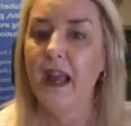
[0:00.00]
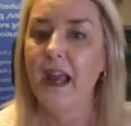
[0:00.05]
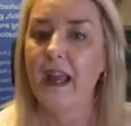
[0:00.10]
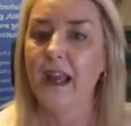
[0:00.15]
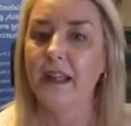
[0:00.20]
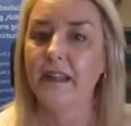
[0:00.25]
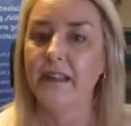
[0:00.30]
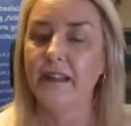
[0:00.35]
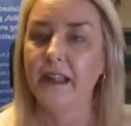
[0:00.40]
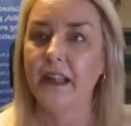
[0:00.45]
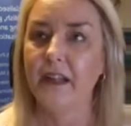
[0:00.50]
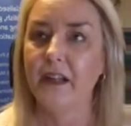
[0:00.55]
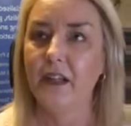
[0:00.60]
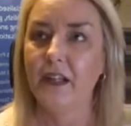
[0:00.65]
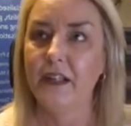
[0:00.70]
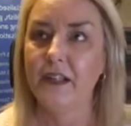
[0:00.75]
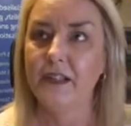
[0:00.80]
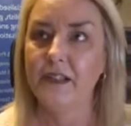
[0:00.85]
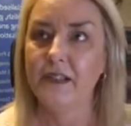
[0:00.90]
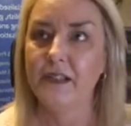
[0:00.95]
And I
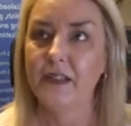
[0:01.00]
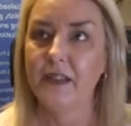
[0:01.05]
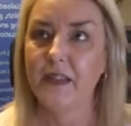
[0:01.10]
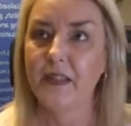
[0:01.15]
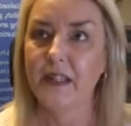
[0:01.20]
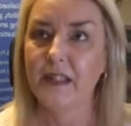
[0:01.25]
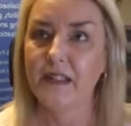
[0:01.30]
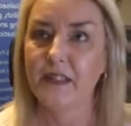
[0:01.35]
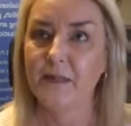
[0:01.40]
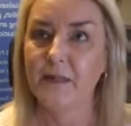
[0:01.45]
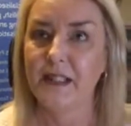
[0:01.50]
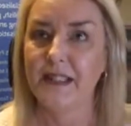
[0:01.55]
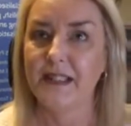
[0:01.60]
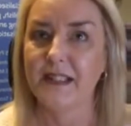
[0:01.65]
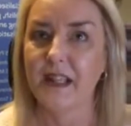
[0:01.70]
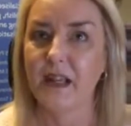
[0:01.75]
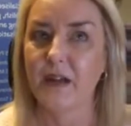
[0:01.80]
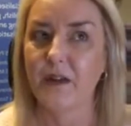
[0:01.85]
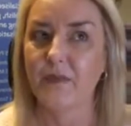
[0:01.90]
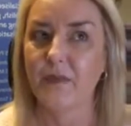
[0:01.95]
used to think to
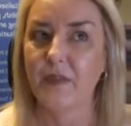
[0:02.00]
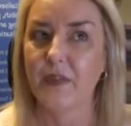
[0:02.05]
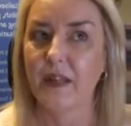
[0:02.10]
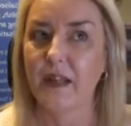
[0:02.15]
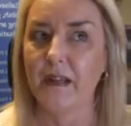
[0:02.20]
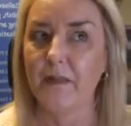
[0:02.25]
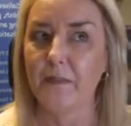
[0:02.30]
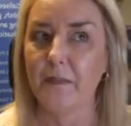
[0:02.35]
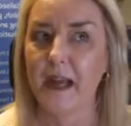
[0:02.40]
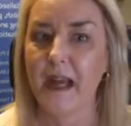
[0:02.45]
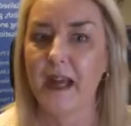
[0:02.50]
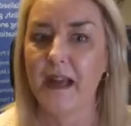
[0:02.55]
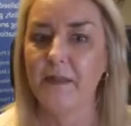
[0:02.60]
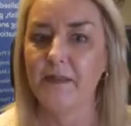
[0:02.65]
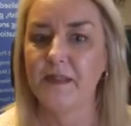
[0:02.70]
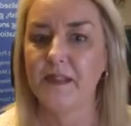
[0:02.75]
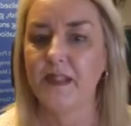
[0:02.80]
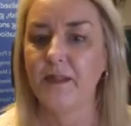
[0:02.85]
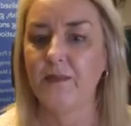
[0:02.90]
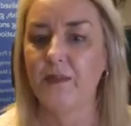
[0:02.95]
myself that
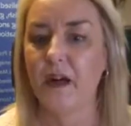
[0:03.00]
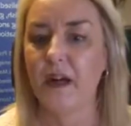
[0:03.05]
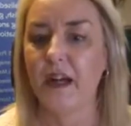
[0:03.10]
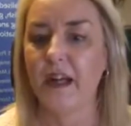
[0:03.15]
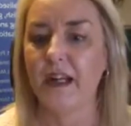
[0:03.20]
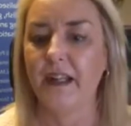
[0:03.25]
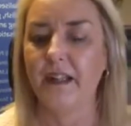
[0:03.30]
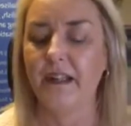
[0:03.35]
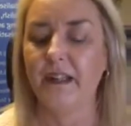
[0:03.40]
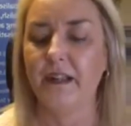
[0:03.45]
perhaps if I